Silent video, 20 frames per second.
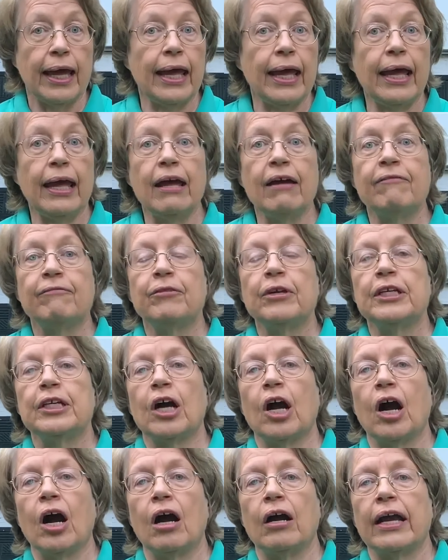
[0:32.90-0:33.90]
Every
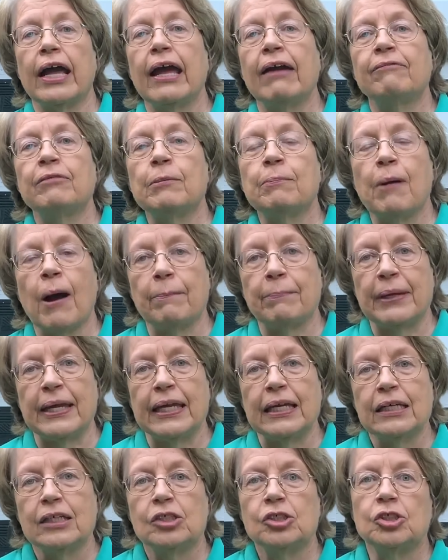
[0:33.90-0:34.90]
dog, every
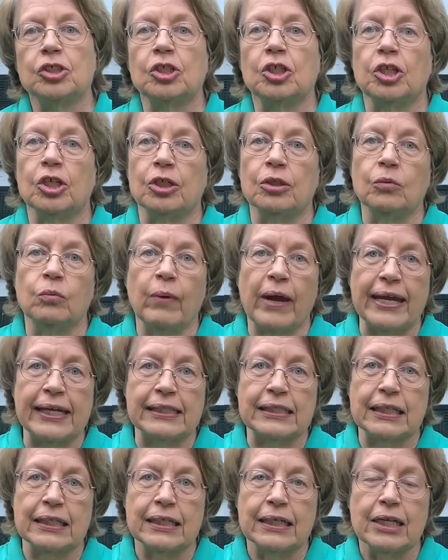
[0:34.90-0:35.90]
puppy should learn wait.
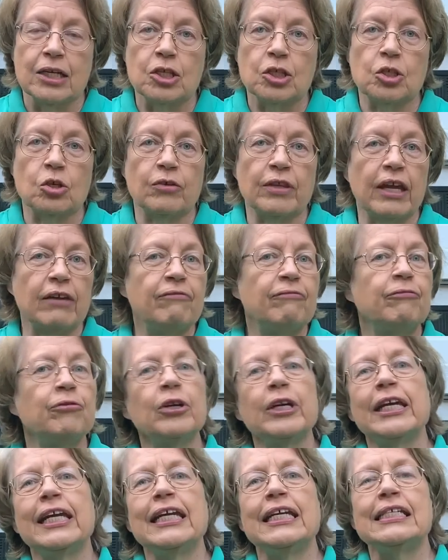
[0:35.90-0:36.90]
So they
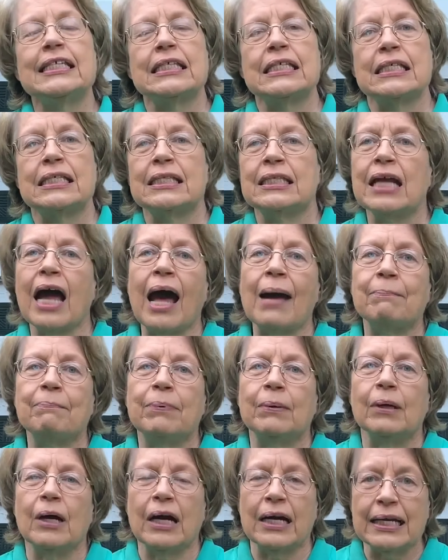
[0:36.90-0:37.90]
freeze,
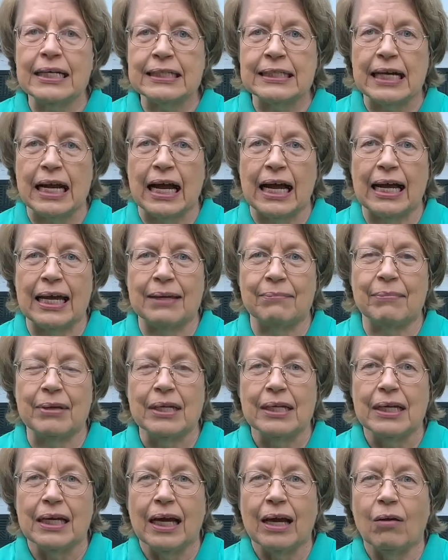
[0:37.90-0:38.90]
stop on a dime
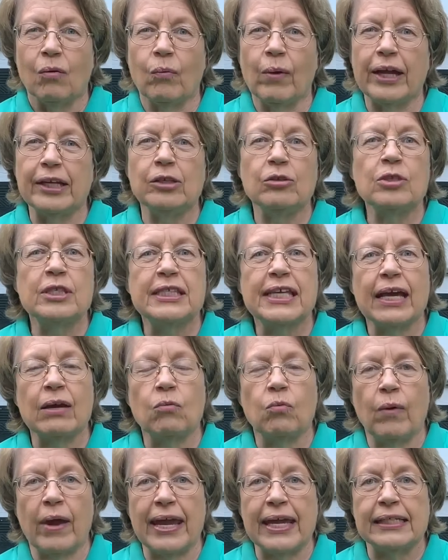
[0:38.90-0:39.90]
when you say
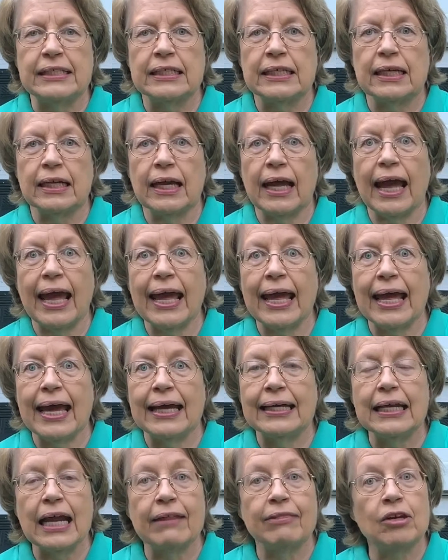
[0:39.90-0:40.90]
wait,
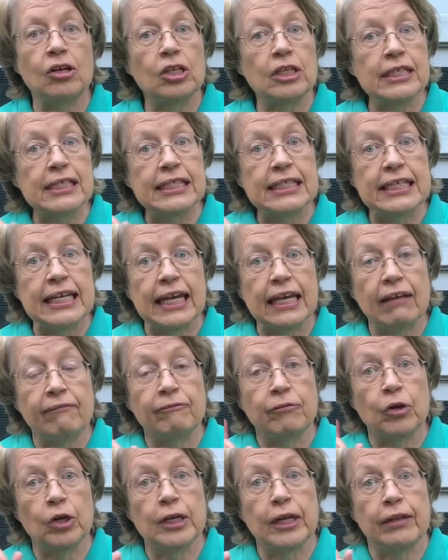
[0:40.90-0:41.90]
and they're listening
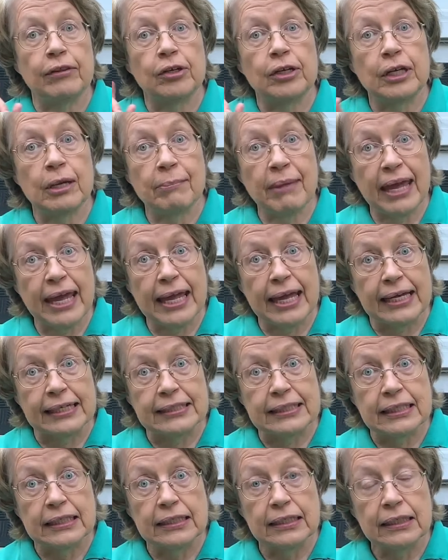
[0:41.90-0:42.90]
for another command.
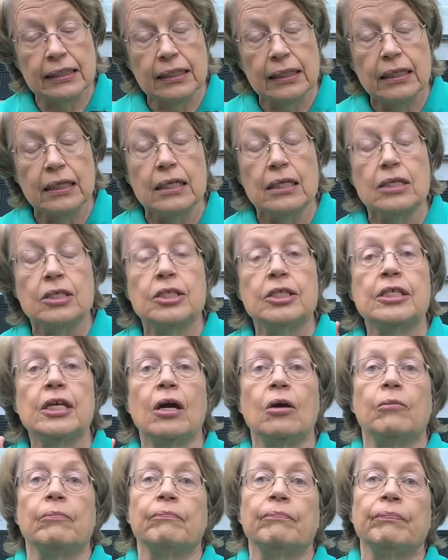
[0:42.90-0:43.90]

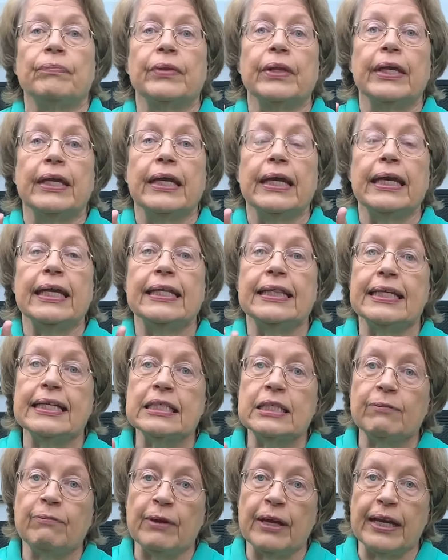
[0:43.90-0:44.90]
So in
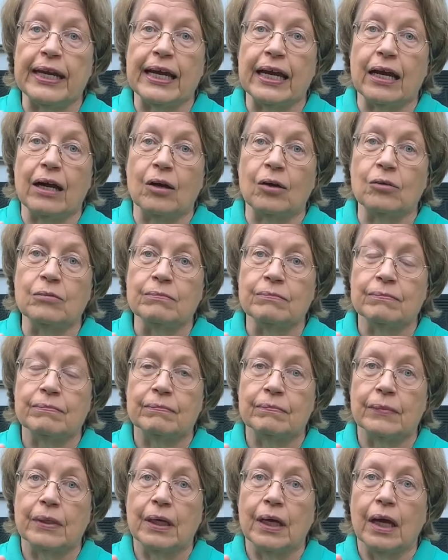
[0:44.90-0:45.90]
this video,
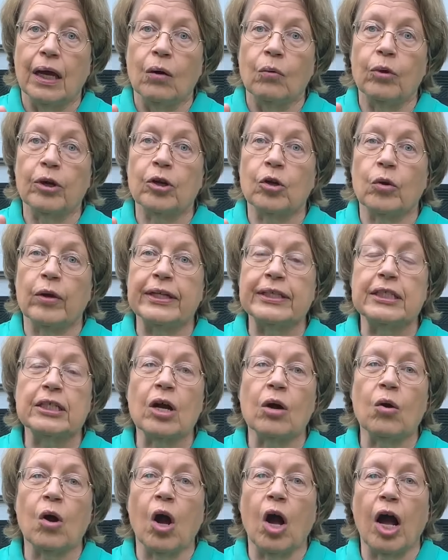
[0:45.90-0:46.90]
we're going to
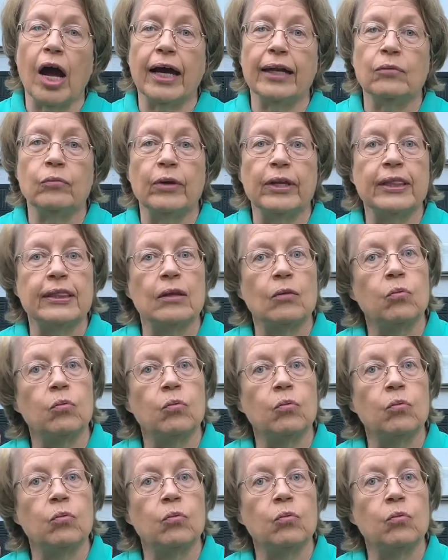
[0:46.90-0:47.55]
go on with the